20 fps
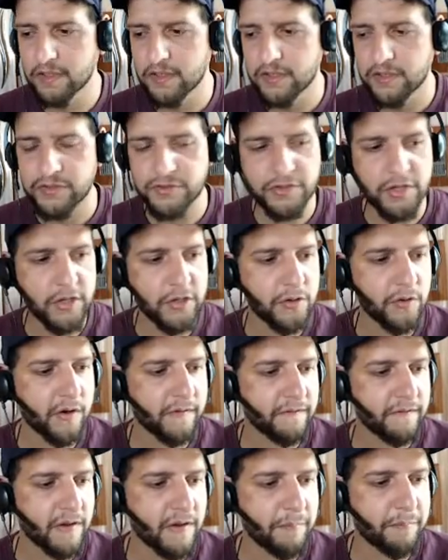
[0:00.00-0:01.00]
Secure
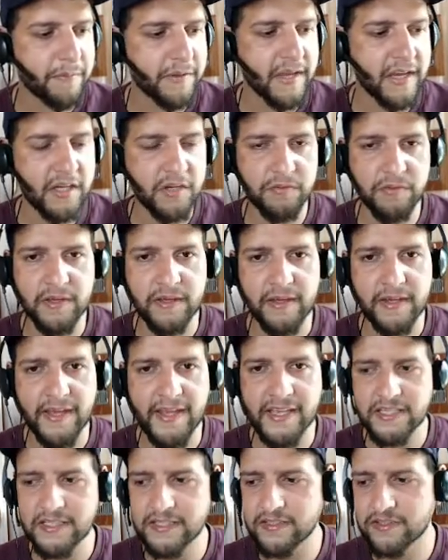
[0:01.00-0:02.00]
web gateway,
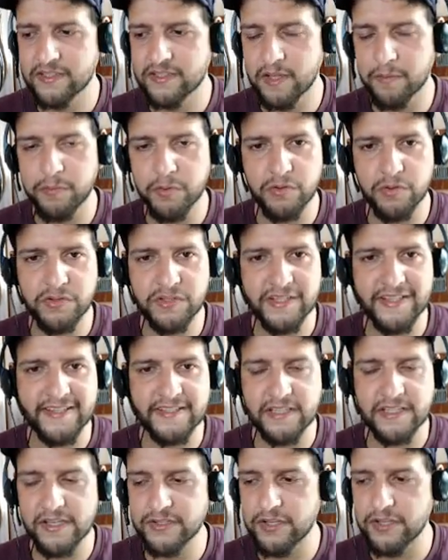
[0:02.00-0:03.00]
SWG is
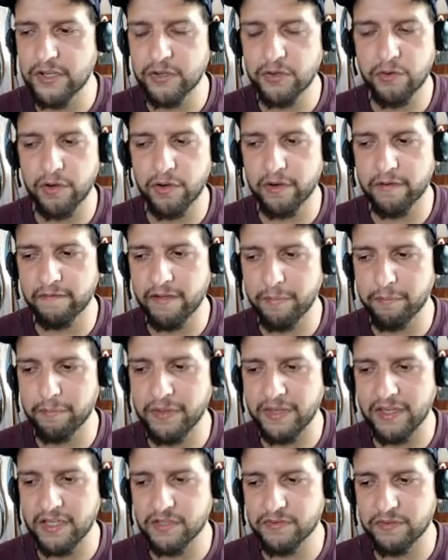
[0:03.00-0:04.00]
secure web
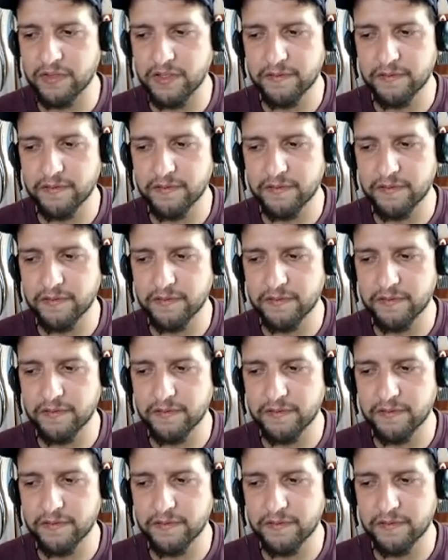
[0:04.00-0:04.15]
gateway.